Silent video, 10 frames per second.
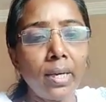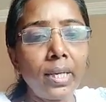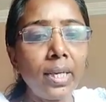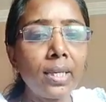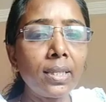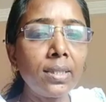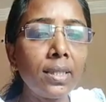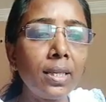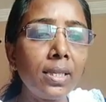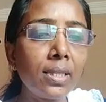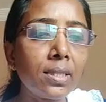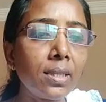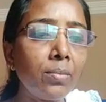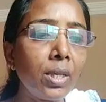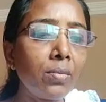
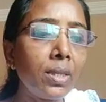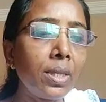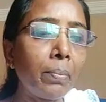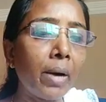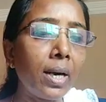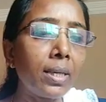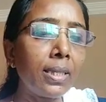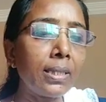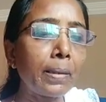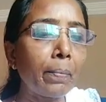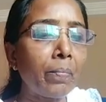reconciliation between the parties